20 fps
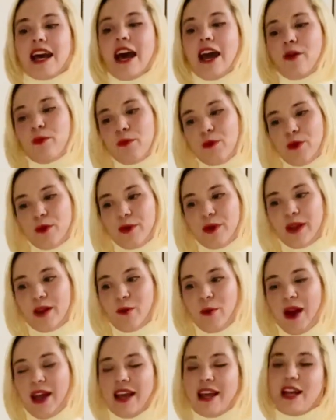I ruin
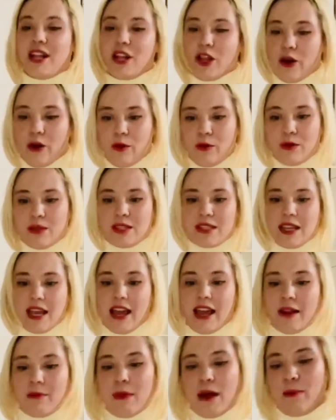white clothes.
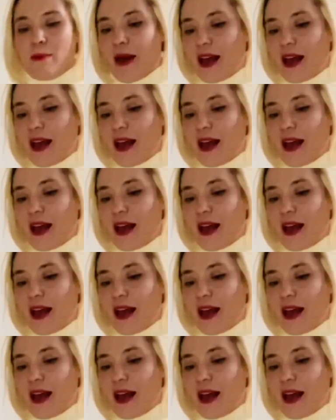And my